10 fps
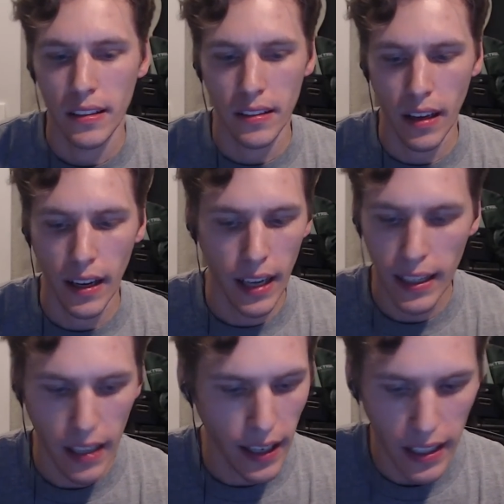I, I,
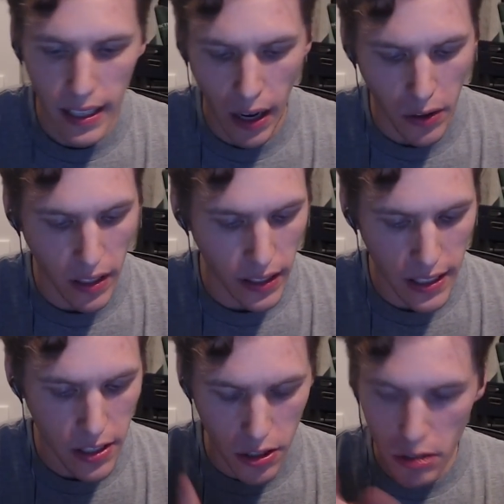can I can count on at
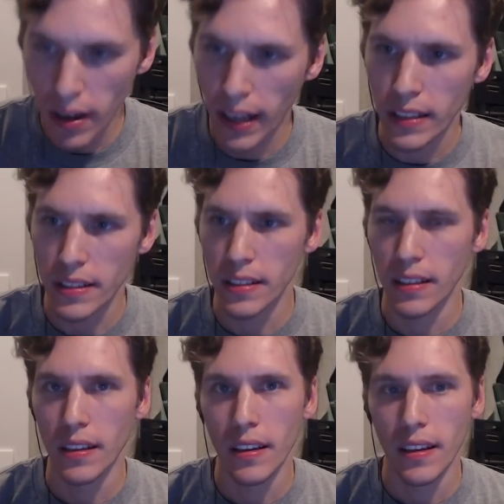least two hands
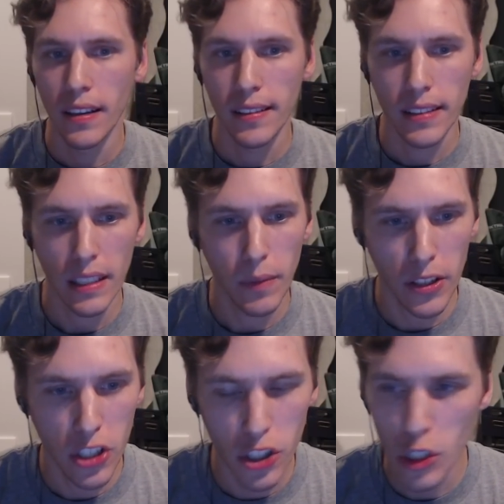the amount of
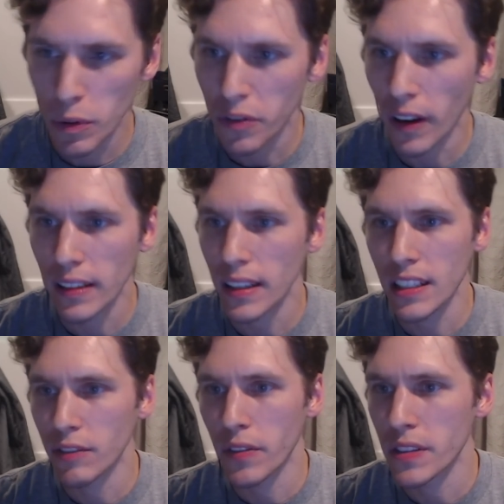stupid fucking things
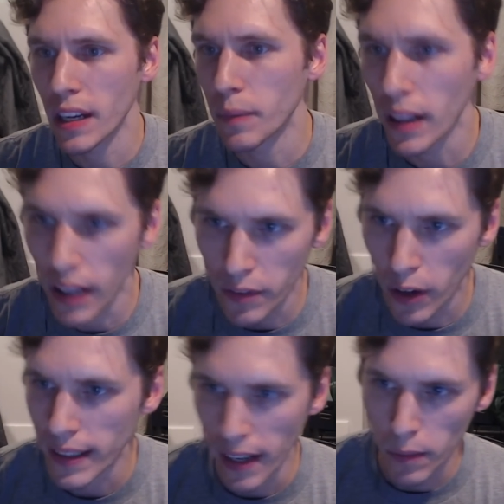I've ever said in my life on
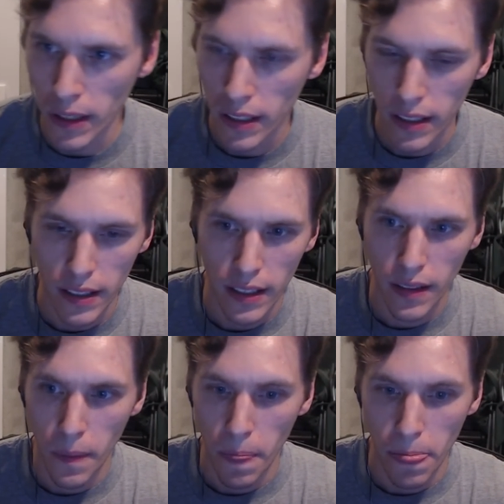camera.
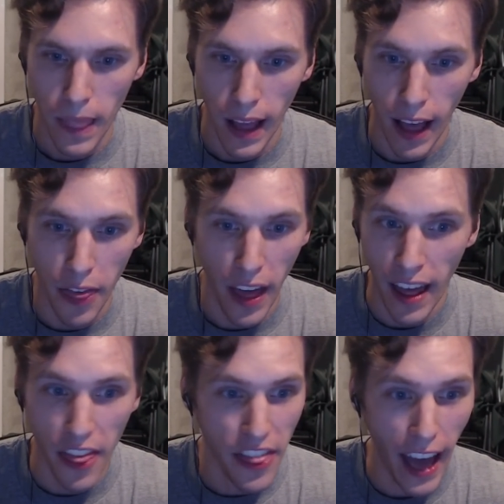
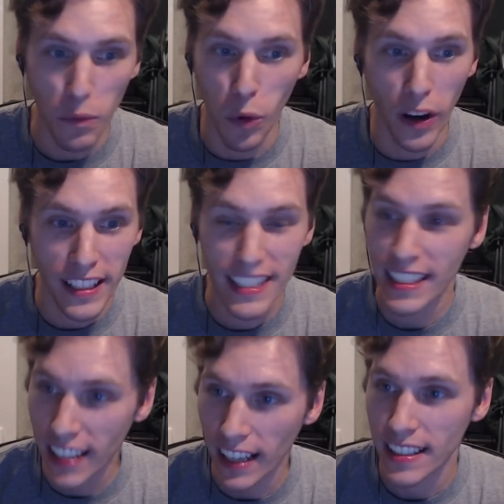That that one
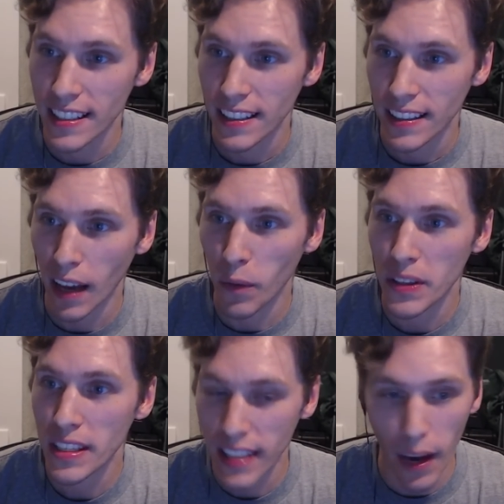sticks. That
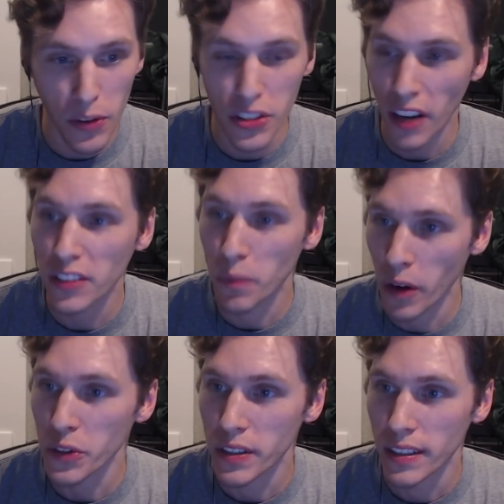one's that one stuck the most.